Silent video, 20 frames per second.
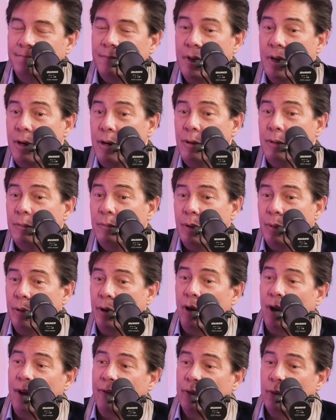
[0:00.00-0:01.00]
No, what
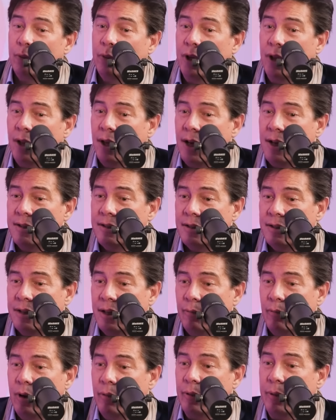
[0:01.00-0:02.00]
we all have to realize is
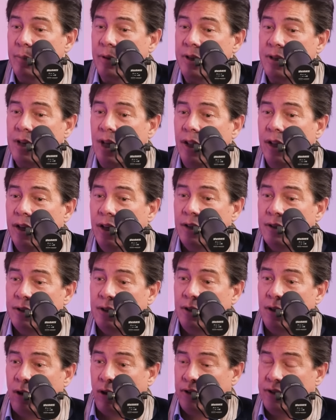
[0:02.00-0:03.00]
that what we've been telling
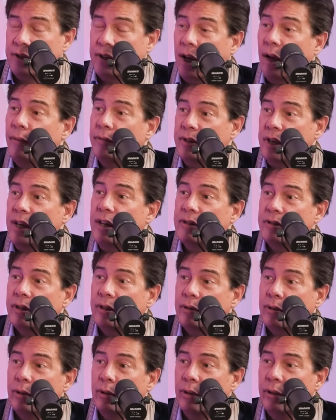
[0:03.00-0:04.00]
us ourselves is the
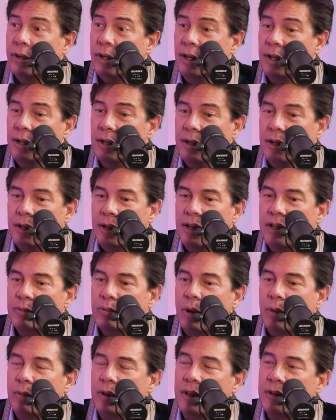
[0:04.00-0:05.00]
truth, is
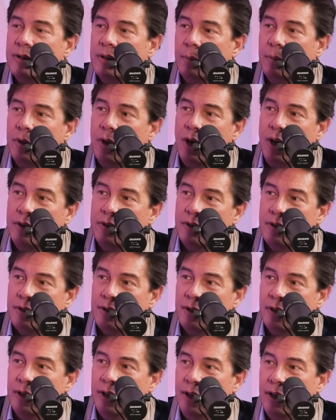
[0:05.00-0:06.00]
what we
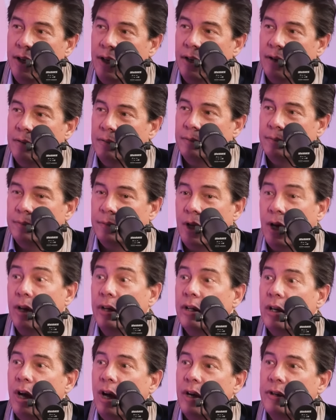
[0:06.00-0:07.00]
subconsciously and
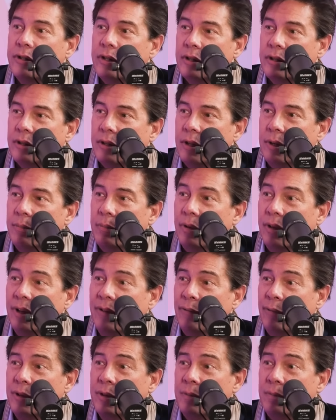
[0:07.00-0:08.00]
unconsciously
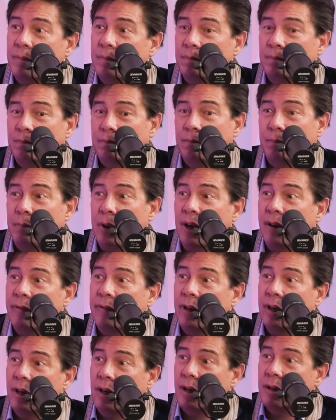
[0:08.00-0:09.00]
believe was
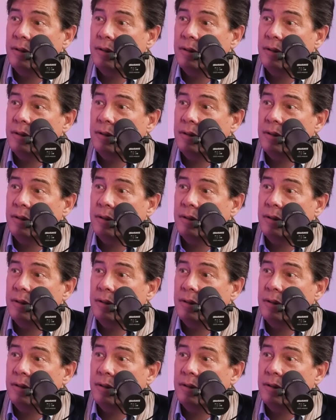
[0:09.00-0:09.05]
benefiting